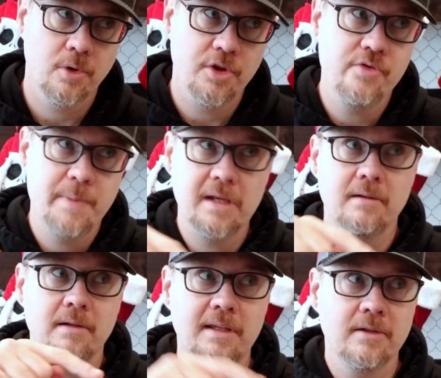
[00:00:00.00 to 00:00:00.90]
You've
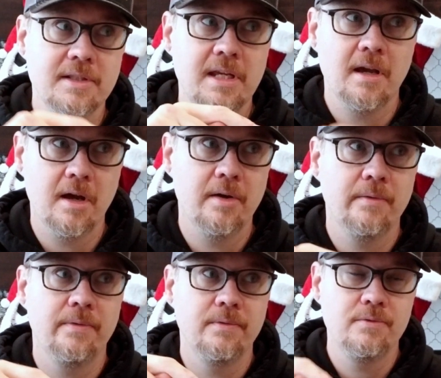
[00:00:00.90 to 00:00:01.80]
been guilty
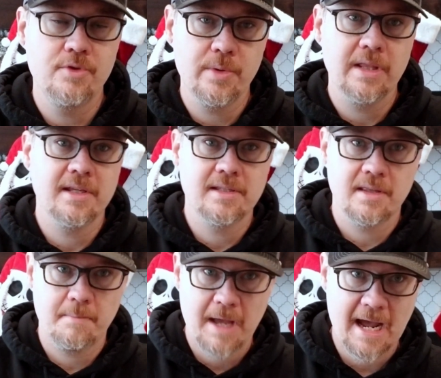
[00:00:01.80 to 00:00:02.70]
of doing this in
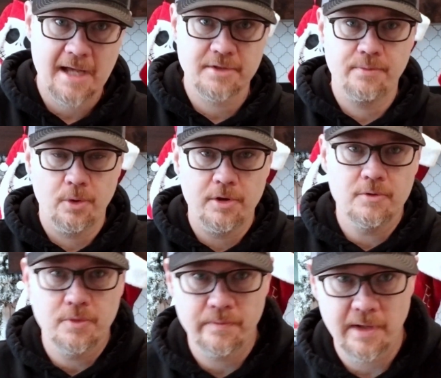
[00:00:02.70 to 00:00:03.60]
the past for YouTube